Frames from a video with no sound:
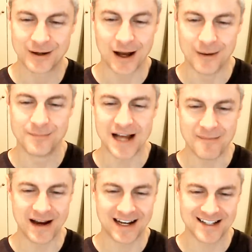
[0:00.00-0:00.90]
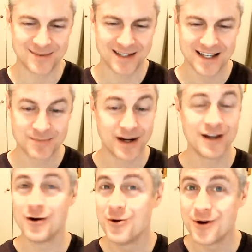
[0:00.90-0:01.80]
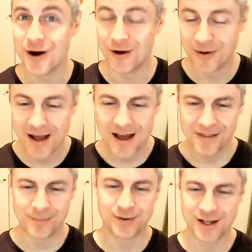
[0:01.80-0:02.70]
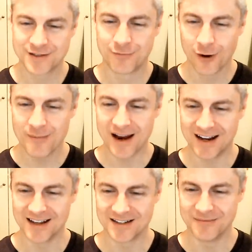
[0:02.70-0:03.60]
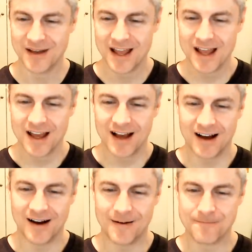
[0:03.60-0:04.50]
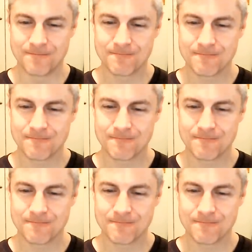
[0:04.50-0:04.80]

Uh, top mechanisms list, but in Uno, the plus four mechanism. Um,